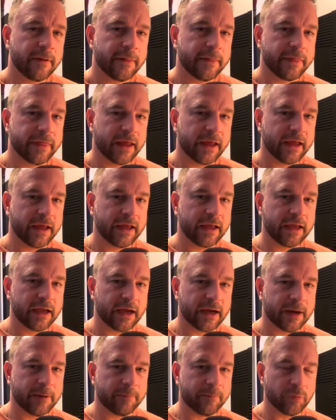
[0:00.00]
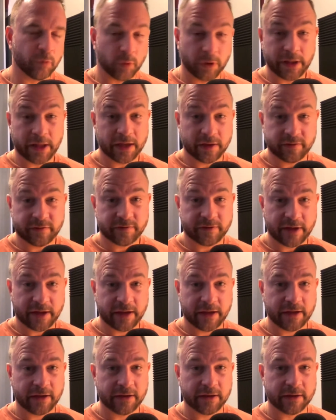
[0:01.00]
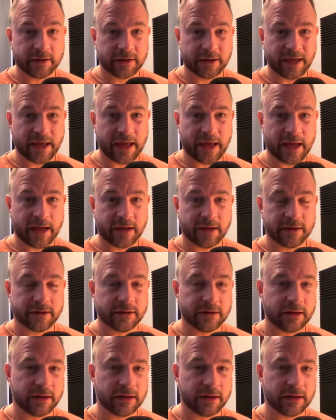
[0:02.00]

They when they say, yeah,